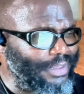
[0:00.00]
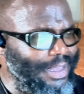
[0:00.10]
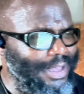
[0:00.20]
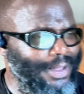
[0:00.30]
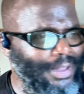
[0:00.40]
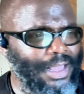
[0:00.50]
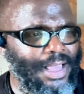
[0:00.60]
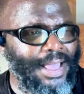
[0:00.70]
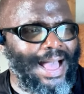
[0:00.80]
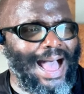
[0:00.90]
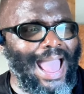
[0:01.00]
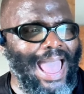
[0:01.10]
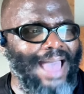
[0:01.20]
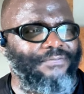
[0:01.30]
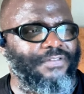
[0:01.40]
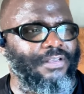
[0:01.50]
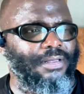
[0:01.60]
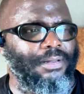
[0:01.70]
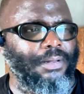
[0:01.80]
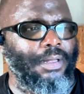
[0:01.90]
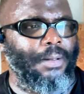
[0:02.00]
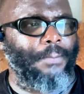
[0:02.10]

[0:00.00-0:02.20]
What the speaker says: Uh, I have to